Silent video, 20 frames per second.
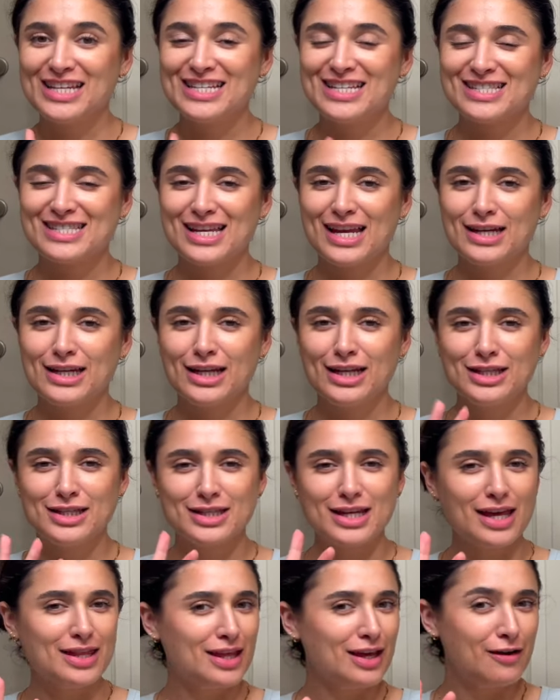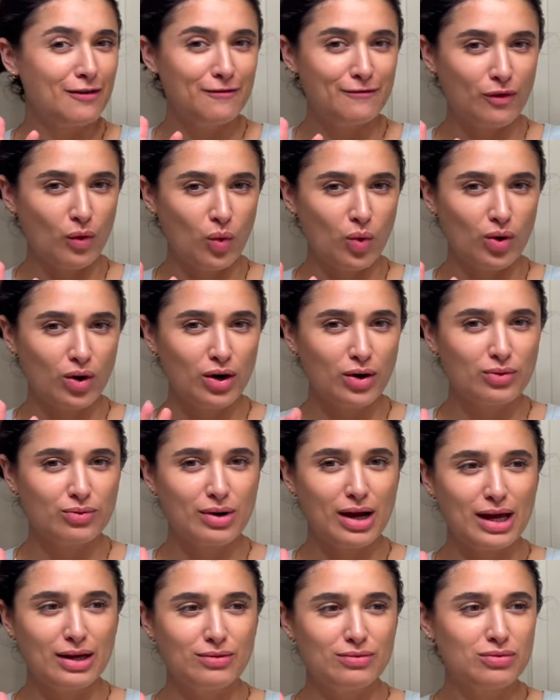Descendants, I think four,
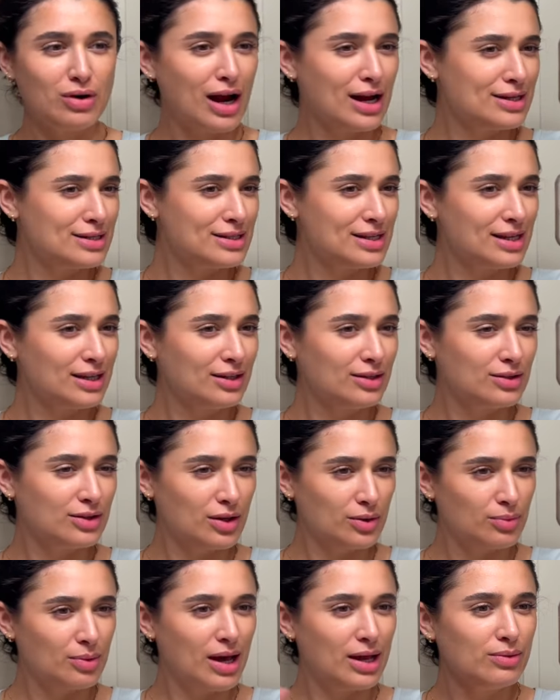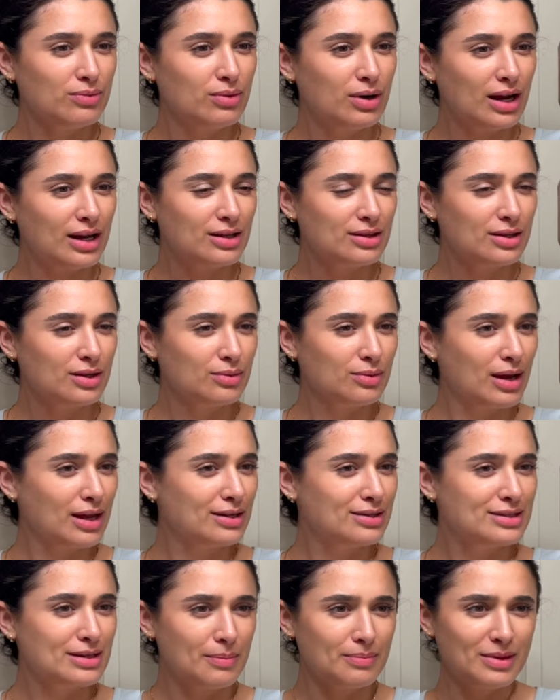Red Rising, the Red Right, the
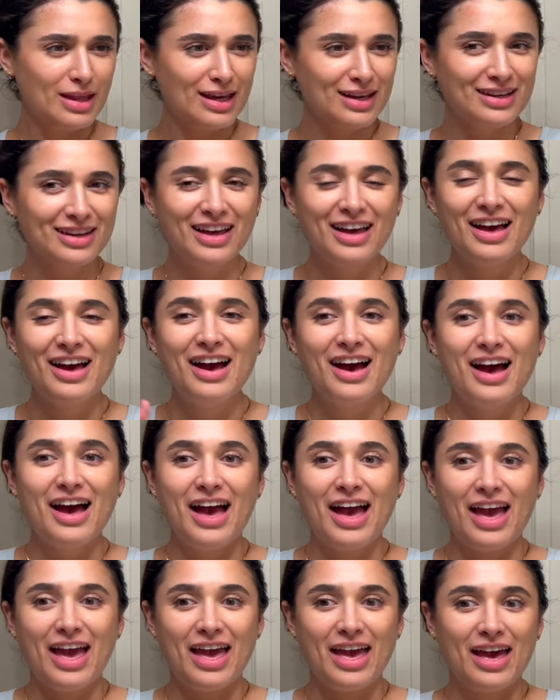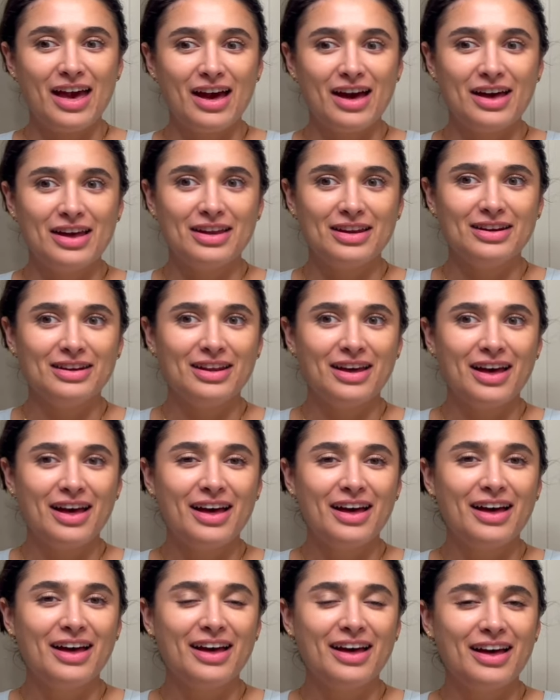Red something. And
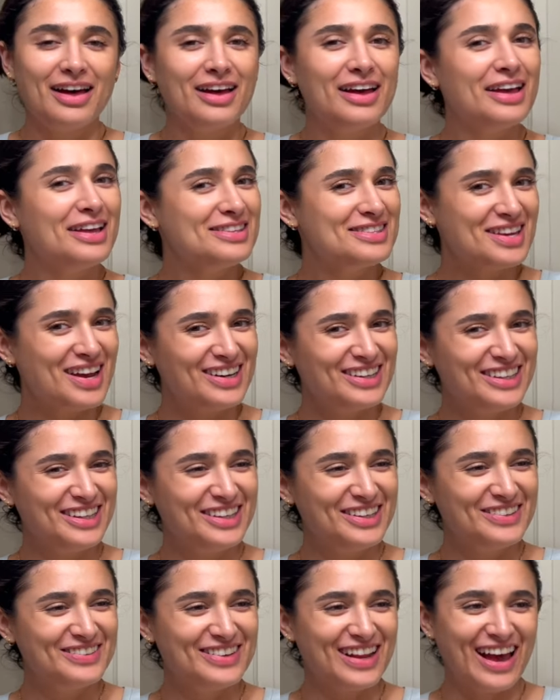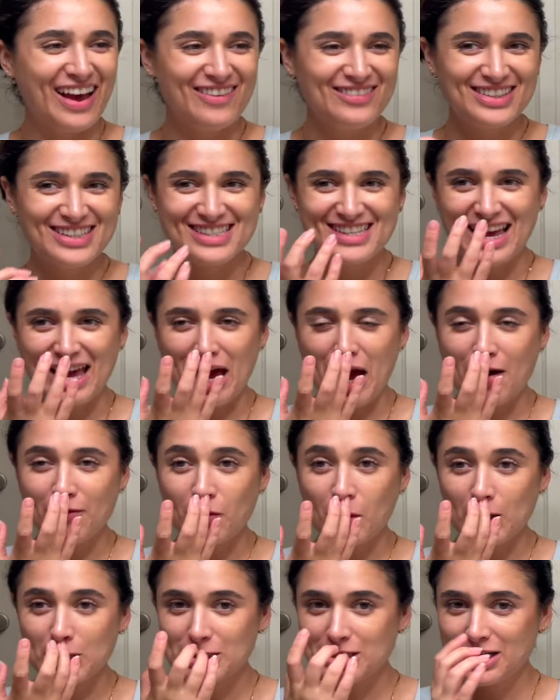it's kind of cute, I have to say. I've
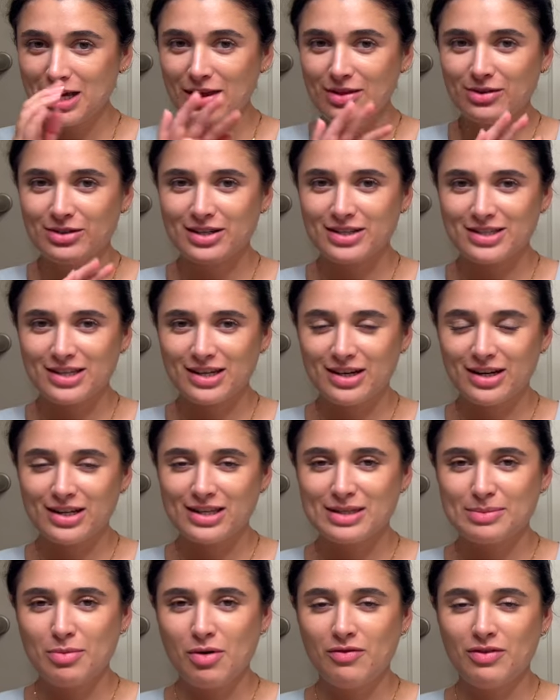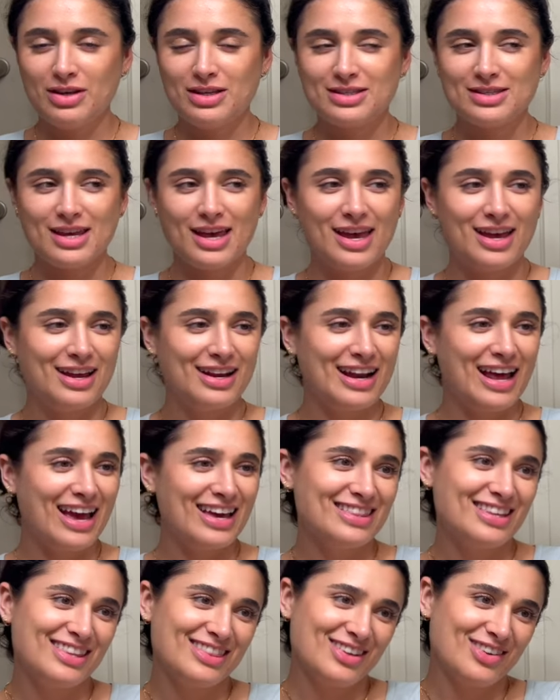watched the other Descendants movies and I
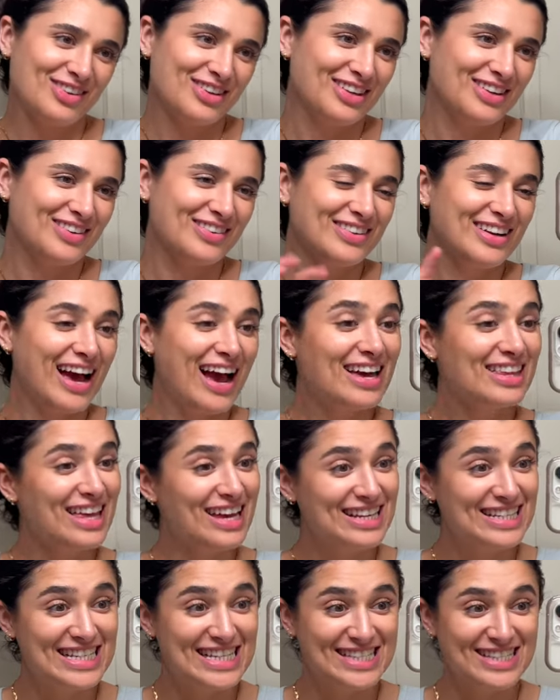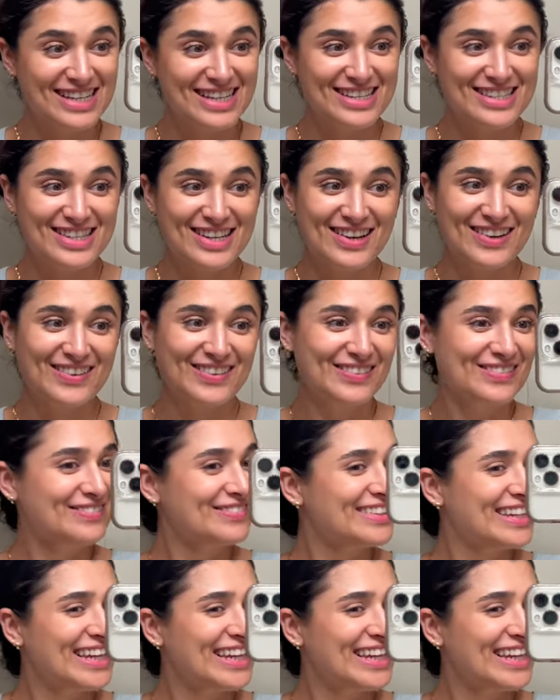think they're cute. I like Disney, so